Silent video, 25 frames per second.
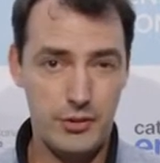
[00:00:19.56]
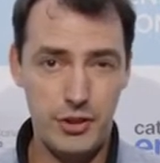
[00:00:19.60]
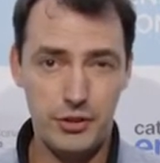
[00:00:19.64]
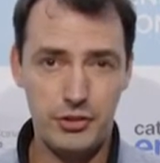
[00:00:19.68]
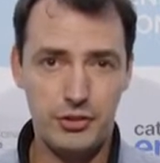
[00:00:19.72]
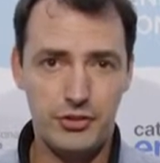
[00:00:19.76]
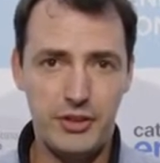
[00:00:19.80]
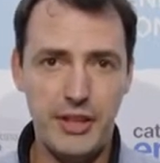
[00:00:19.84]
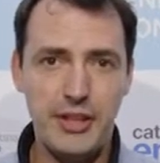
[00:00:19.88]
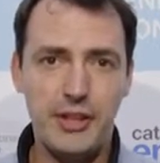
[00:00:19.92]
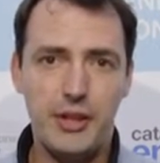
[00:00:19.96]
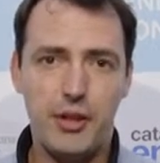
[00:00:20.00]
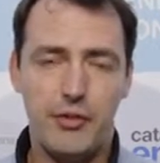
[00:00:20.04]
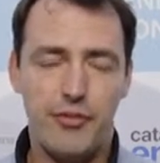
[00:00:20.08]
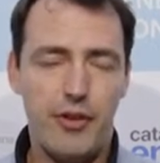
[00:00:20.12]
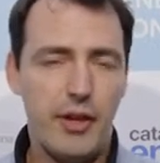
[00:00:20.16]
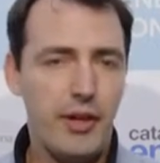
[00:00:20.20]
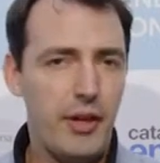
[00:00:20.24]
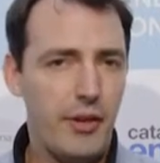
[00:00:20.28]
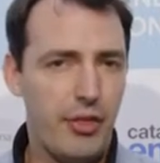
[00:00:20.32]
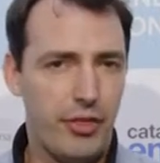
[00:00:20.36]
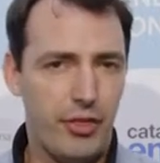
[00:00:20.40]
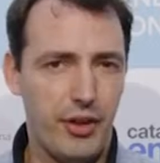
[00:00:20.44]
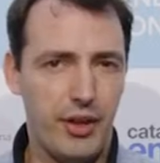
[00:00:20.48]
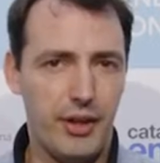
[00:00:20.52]
Just think of
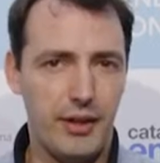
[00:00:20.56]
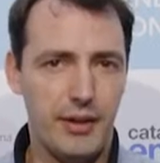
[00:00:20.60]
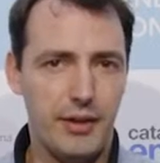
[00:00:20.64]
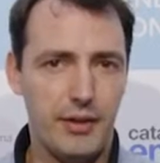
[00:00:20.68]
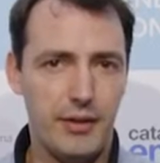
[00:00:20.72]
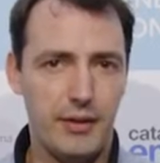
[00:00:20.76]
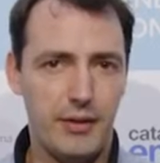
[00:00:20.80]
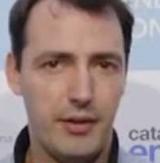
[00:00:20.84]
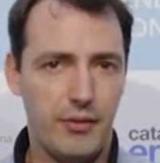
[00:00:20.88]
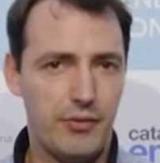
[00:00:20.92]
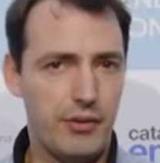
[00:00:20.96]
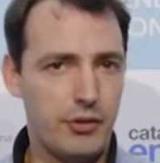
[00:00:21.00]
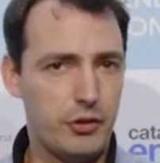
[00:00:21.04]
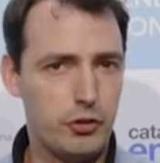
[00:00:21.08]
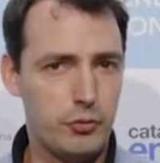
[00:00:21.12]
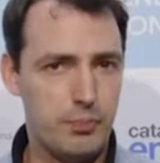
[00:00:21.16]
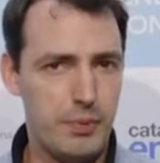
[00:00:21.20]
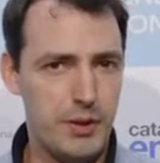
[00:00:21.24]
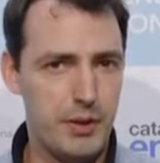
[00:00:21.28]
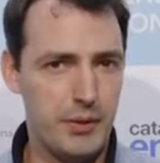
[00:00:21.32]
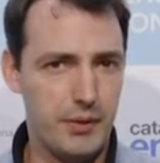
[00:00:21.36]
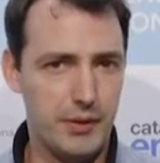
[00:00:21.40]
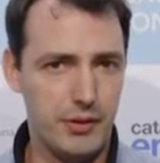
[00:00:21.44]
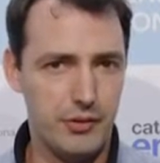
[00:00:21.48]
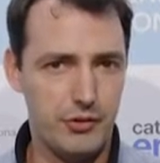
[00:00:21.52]
anything, of an
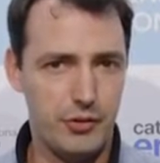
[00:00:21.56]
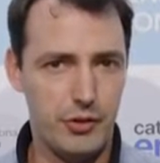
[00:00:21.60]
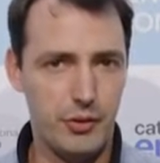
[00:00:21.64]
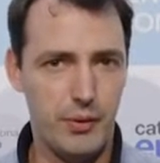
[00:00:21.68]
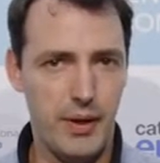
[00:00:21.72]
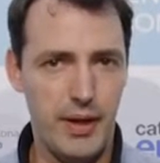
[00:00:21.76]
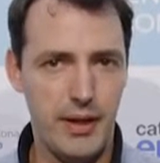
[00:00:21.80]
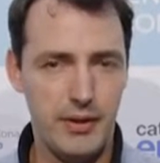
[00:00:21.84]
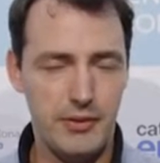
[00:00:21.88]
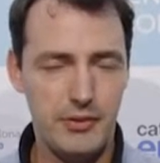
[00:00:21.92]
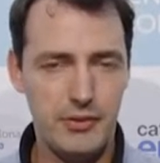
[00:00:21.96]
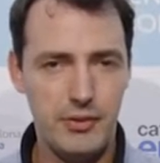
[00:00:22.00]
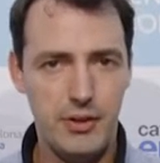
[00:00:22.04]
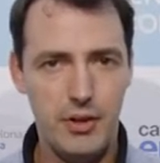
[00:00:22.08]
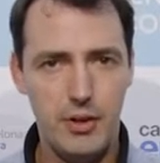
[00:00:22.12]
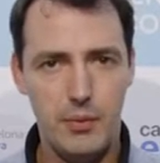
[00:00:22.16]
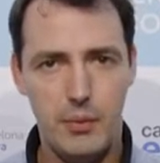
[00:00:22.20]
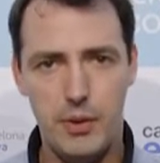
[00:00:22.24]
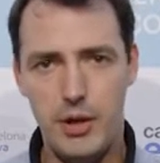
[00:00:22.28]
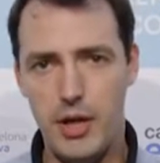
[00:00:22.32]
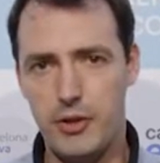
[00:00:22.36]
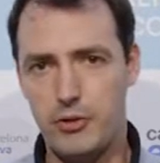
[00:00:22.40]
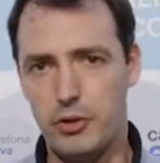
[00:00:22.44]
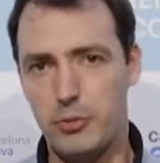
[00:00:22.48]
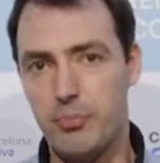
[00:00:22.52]
experience you had,
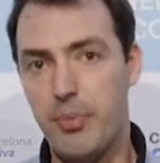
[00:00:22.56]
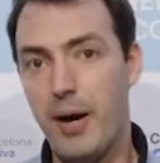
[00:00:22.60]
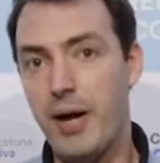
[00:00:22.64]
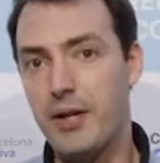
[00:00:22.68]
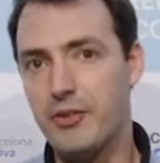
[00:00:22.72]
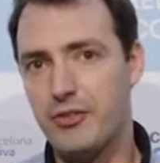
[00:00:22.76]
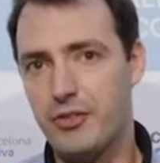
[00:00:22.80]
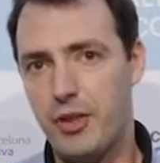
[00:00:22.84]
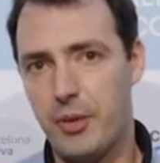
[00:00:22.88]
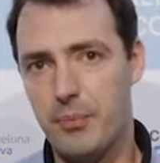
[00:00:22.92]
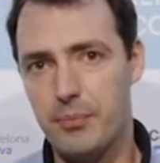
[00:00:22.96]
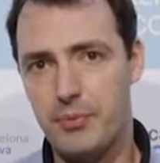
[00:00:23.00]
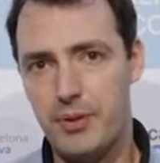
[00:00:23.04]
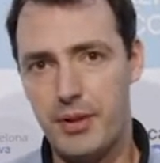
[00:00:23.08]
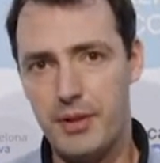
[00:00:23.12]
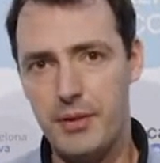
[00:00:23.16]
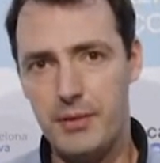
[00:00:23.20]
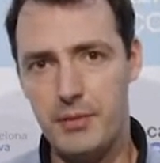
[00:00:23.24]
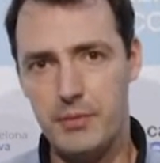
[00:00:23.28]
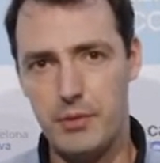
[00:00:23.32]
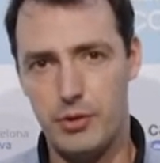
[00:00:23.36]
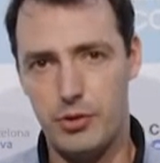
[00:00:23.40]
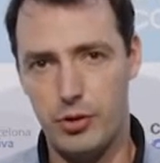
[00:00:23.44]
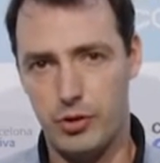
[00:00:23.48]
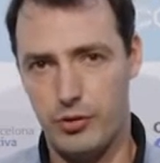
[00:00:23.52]
where you had to buy
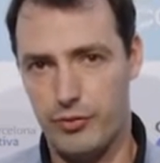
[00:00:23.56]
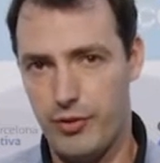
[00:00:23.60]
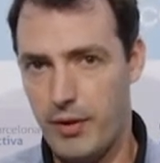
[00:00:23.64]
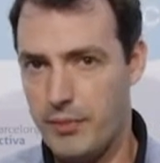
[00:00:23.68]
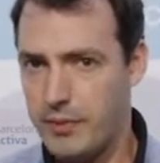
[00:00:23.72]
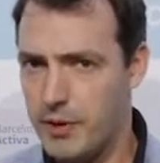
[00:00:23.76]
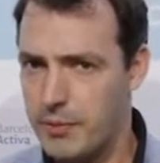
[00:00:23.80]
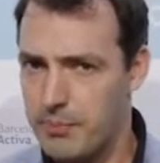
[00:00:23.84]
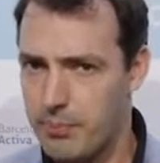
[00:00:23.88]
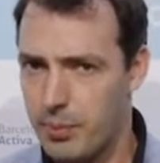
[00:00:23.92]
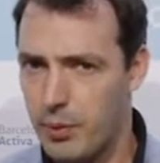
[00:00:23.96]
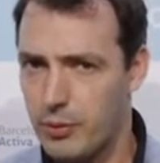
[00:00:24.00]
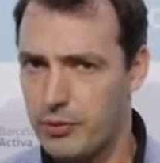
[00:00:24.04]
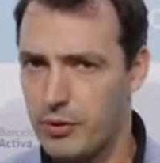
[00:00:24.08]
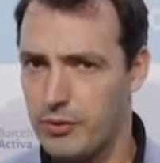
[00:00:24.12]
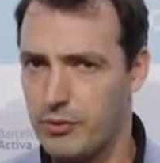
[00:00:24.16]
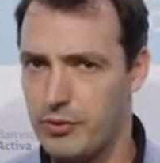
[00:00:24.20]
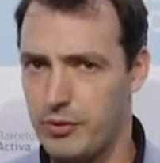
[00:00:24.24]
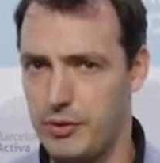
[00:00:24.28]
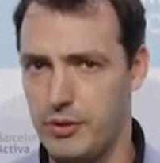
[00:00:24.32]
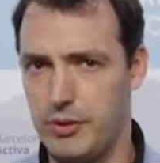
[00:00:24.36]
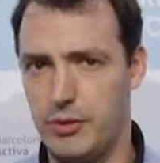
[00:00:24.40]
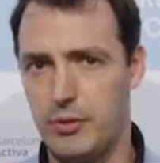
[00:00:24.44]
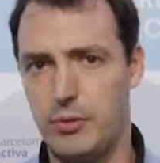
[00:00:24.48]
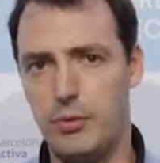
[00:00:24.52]
something which was very
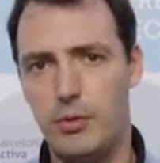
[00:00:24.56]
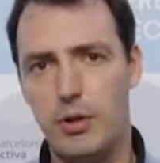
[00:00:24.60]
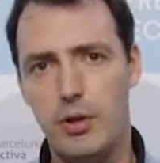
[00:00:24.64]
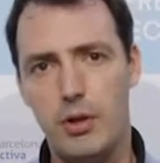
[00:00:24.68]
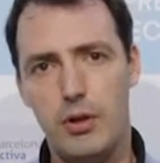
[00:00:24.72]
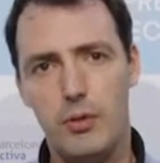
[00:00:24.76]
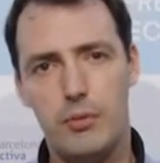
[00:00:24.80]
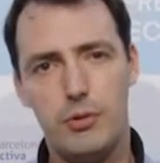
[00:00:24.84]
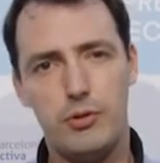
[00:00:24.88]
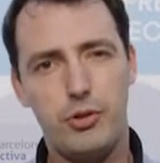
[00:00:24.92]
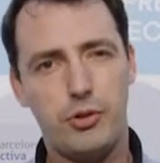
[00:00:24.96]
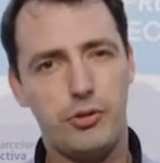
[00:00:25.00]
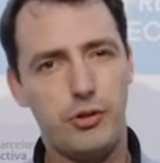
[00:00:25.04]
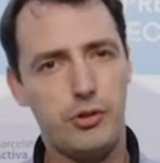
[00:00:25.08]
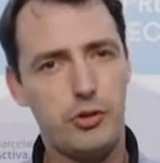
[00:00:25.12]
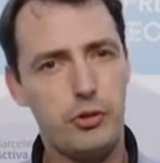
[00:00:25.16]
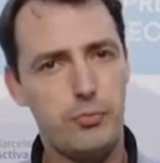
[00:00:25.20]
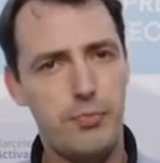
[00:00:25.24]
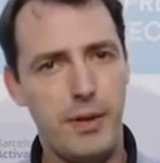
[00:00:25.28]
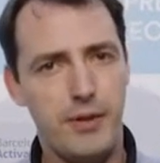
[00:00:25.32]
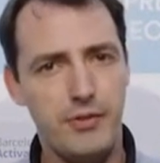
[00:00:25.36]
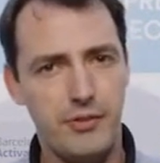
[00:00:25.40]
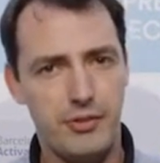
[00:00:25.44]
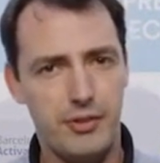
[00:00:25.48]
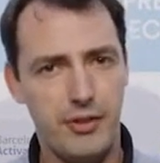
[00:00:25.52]
important to you, which was
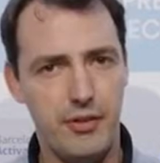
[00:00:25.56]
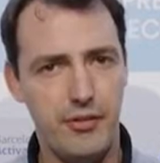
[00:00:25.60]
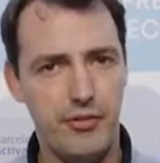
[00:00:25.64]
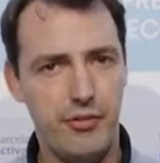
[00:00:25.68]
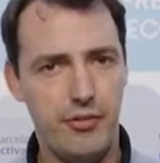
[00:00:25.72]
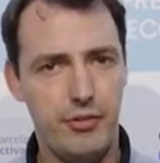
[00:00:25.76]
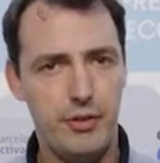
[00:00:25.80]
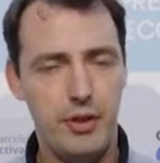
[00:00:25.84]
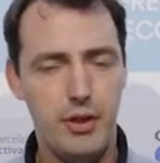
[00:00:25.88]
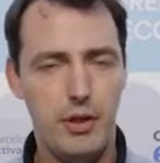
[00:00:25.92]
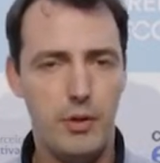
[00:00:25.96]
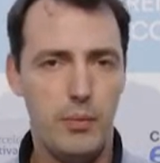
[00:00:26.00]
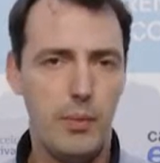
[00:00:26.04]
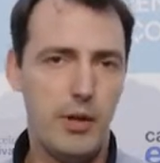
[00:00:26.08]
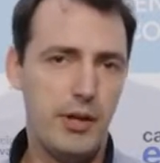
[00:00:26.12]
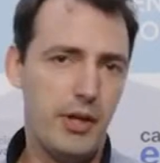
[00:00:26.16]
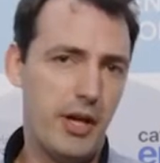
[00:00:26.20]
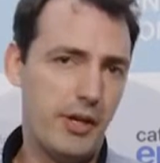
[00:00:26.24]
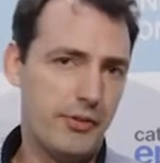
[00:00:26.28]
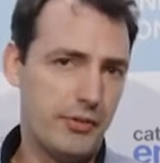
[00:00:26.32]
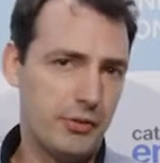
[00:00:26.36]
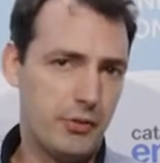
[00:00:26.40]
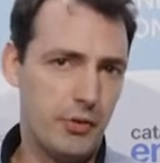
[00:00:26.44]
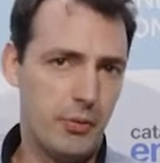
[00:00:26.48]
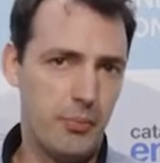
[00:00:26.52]
expensive, where
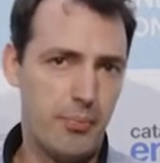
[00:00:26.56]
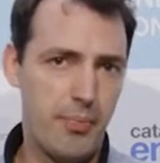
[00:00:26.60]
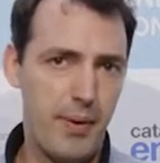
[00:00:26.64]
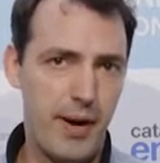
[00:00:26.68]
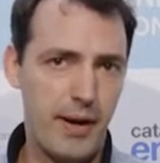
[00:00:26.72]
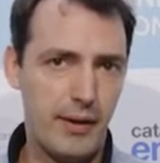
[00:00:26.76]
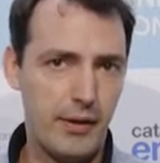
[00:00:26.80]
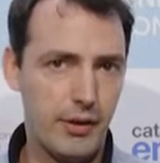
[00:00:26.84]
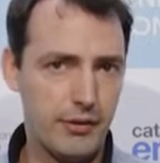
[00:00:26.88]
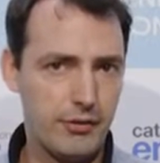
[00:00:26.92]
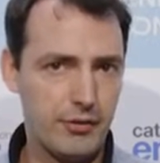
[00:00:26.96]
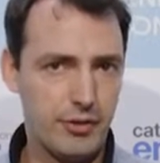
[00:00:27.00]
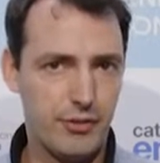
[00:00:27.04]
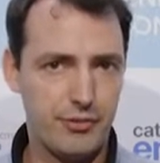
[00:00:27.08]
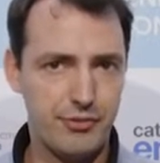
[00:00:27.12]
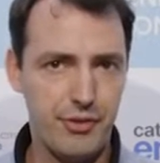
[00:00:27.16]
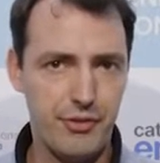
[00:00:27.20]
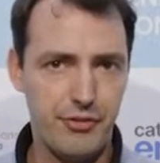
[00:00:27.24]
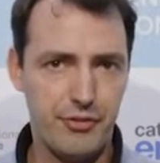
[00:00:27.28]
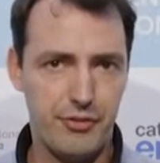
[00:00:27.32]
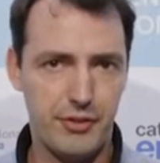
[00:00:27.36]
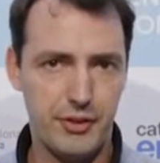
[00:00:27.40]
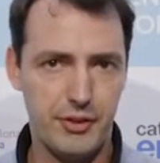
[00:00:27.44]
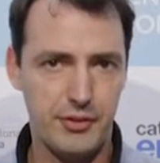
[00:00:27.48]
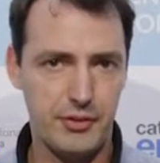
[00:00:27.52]
you had to compare lots of
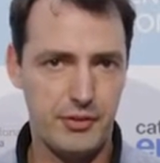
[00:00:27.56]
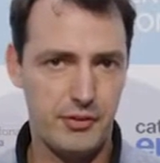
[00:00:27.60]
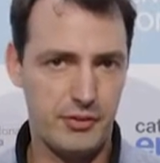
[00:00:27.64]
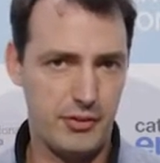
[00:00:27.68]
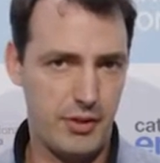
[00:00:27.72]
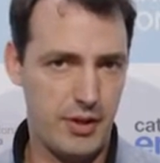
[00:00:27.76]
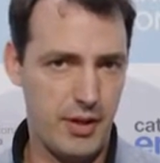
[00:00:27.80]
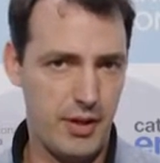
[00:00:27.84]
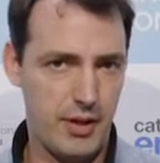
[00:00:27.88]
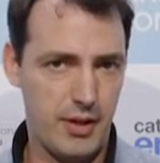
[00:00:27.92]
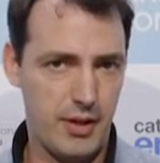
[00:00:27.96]
different